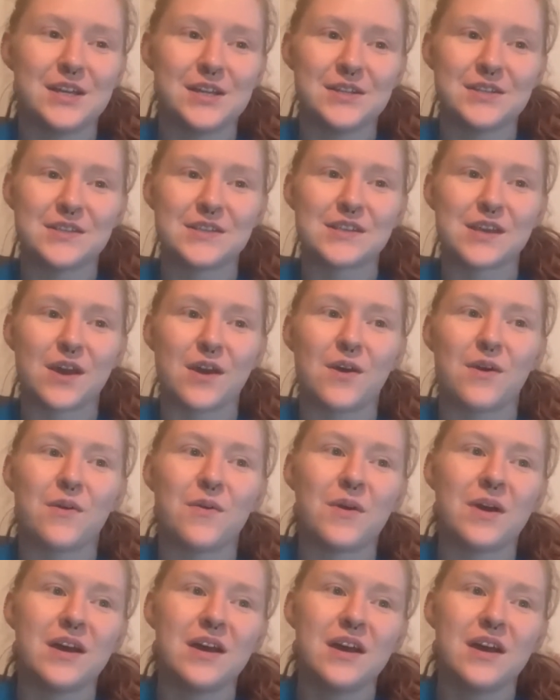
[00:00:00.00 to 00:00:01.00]

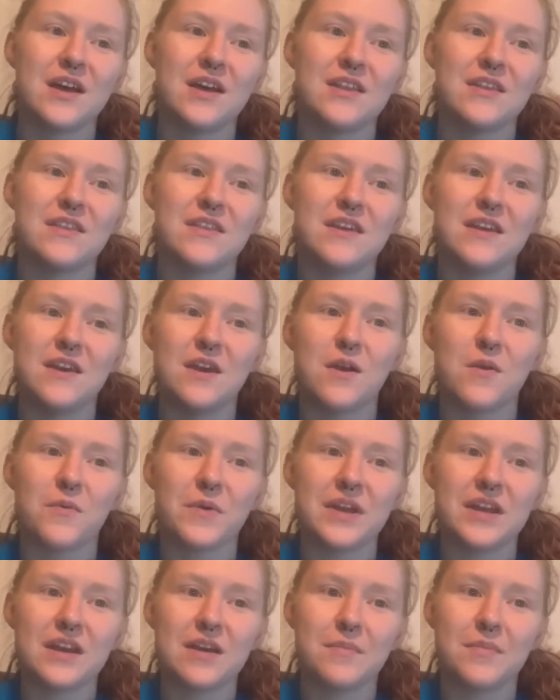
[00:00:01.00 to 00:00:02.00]
So the
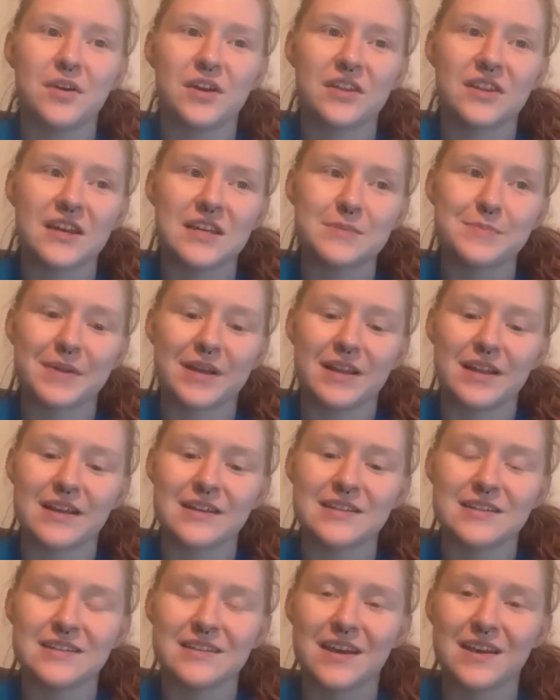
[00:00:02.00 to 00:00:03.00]
reading a book that has been
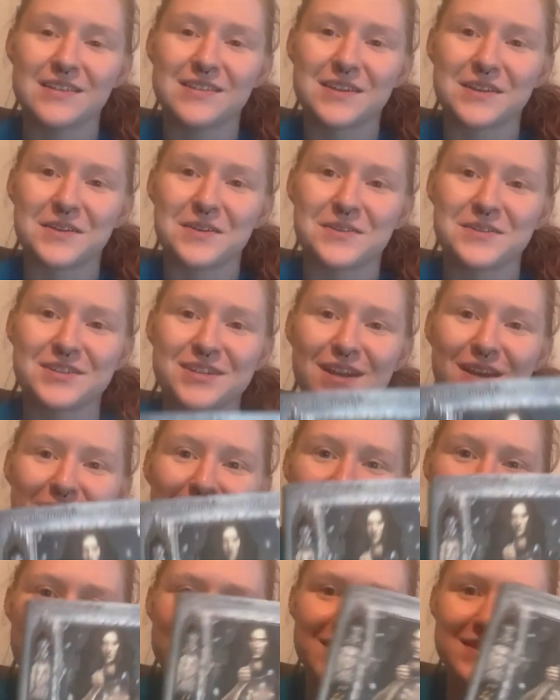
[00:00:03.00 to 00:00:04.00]
collecting dust on your
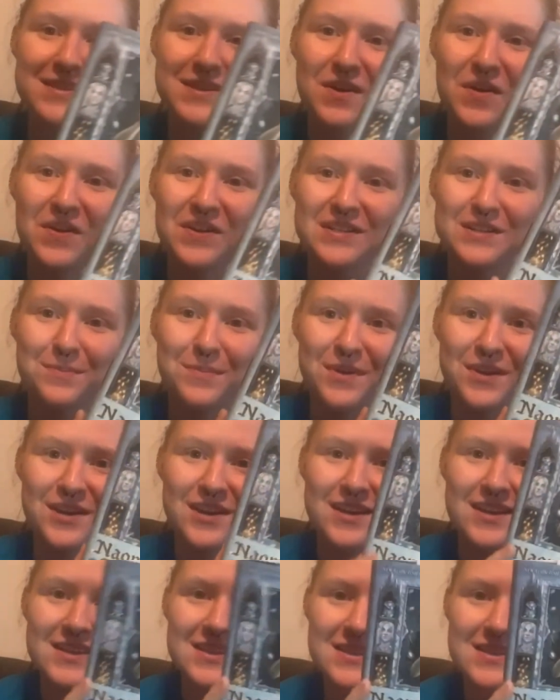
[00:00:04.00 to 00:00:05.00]
shelves is going to be